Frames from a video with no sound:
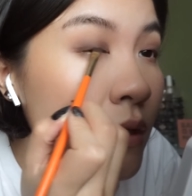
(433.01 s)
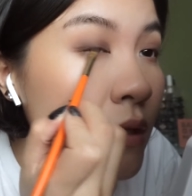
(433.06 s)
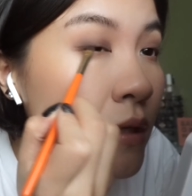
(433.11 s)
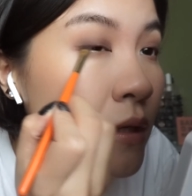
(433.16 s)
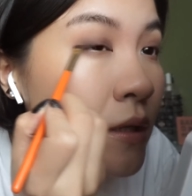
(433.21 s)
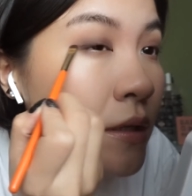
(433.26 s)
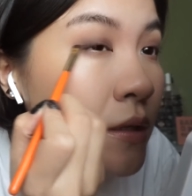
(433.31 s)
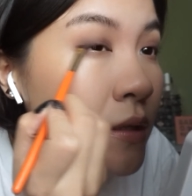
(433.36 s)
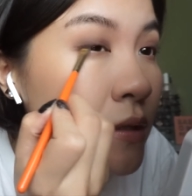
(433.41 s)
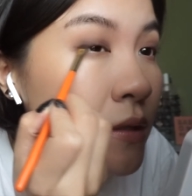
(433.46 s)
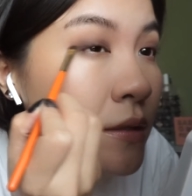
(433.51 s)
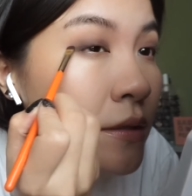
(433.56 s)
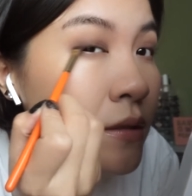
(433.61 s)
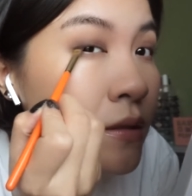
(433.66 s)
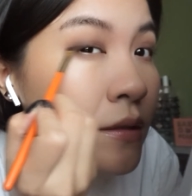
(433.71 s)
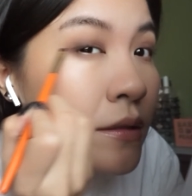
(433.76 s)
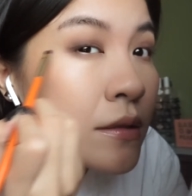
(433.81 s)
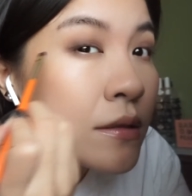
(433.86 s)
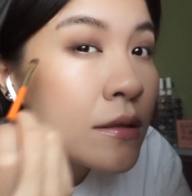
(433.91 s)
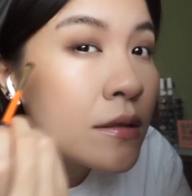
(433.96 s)
as
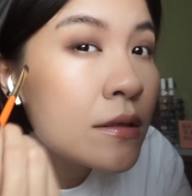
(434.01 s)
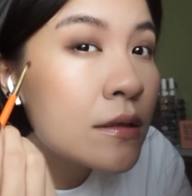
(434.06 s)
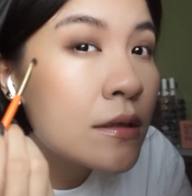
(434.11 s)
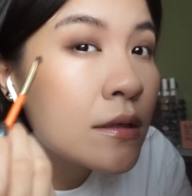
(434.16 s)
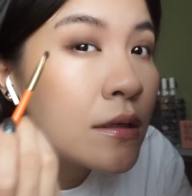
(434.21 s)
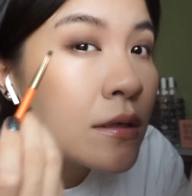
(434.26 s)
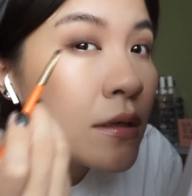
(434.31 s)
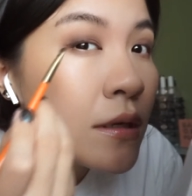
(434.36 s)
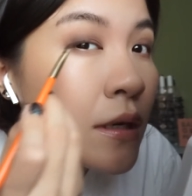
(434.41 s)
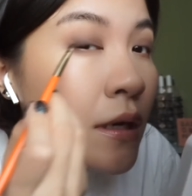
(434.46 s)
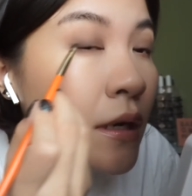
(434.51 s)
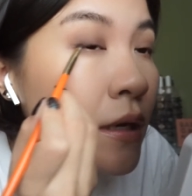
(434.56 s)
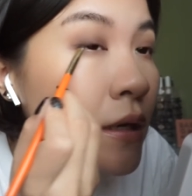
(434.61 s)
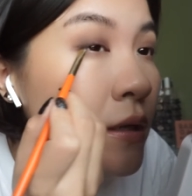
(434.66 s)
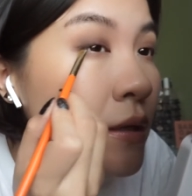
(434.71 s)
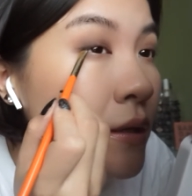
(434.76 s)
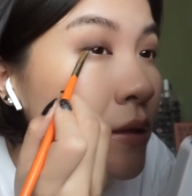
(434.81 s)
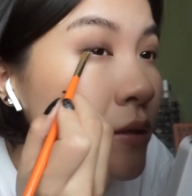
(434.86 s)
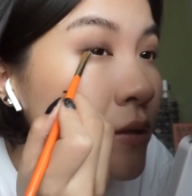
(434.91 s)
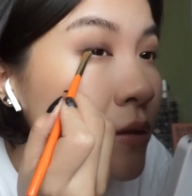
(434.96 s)
an
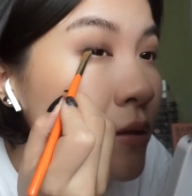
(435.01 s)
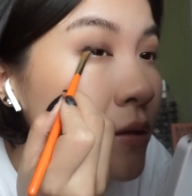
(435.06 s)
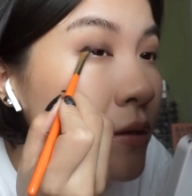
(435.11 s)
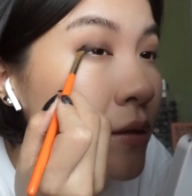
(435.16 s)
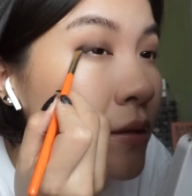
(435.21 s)
eyeliner.